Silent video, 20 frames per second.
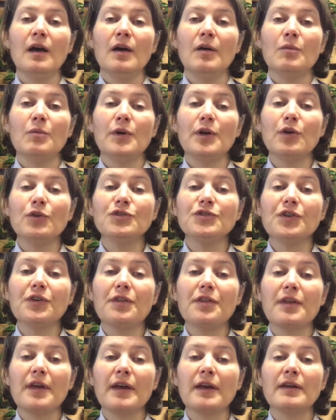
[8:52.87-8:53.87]
We also
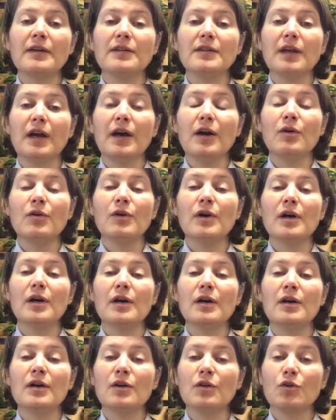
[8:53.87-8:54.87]
thanked
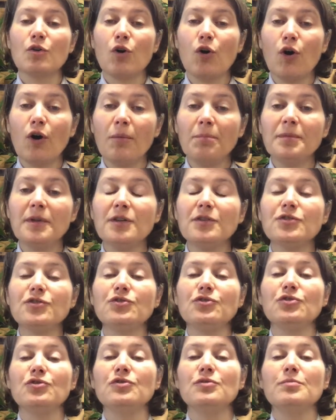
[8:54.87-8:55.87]
our co-opted
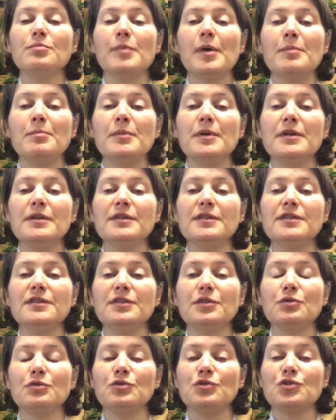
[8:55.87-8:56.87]
student members
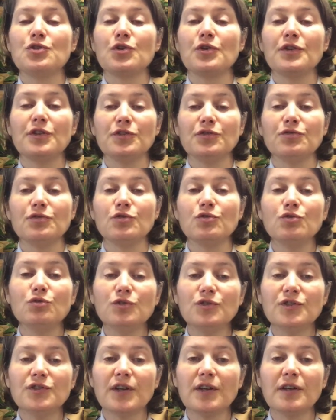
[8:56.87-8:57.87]
who joined us for 2
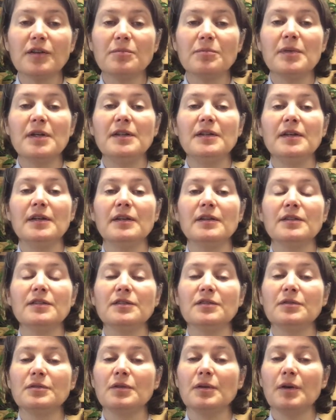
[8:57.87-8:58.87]
Senate
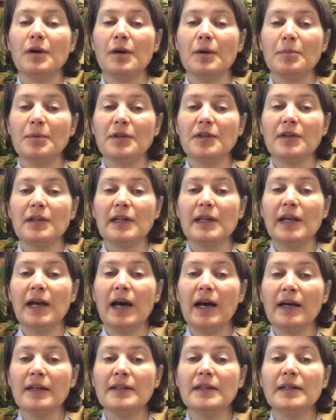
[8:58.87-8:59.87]
meetings, particularly
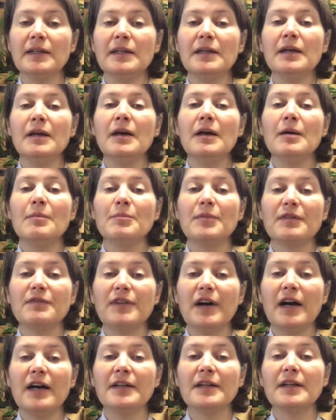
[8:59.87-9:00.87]
Adi,
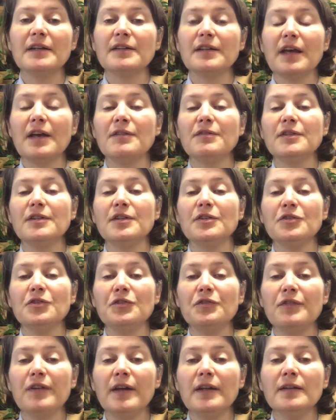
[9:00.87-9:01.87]
Bhavana, David and
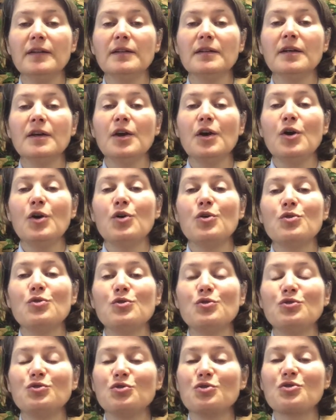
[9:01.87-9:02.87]
Yvette,
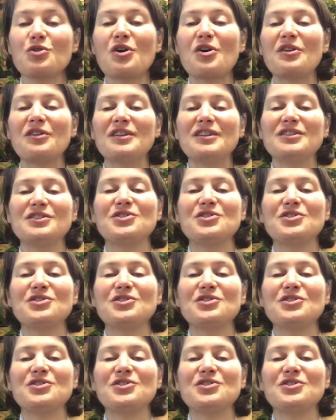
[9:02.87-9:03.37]
who took on this